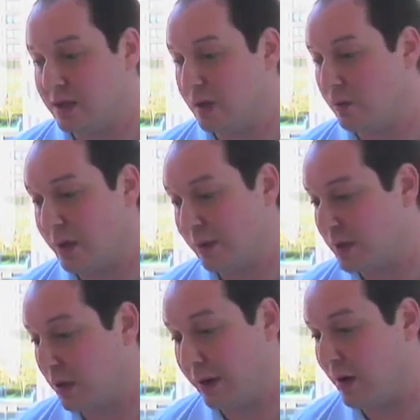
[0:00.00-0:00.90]
So, you know,
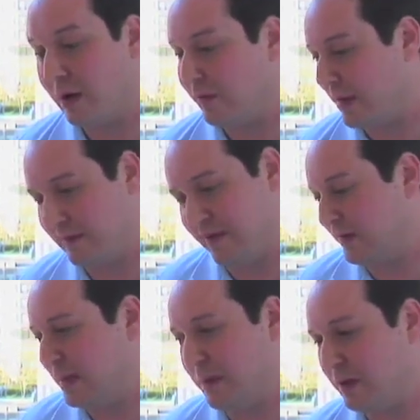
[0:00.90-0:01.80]
it started off with
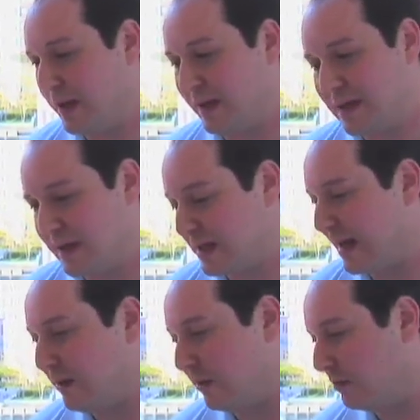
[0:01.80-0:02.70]
50 buildings and is
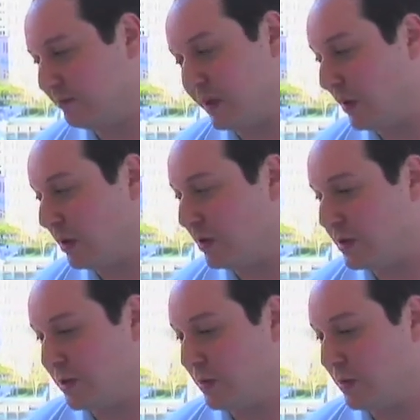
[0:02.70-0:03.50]
now, you know, close to